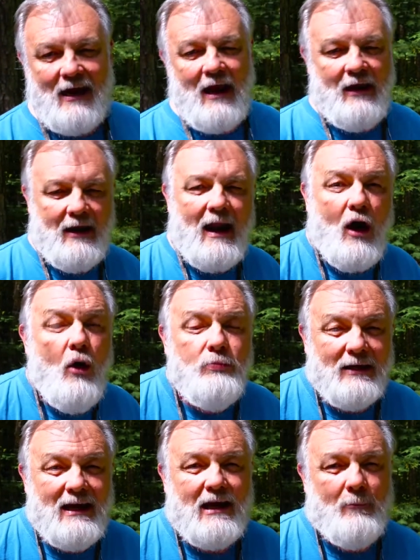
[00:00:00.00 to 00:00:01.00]
and I hope
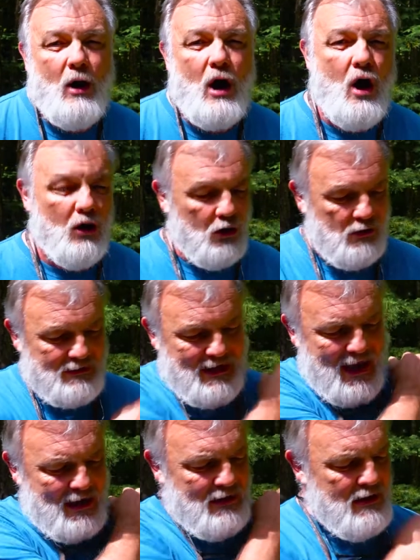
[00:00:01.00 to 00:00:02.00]
to get them all looked at.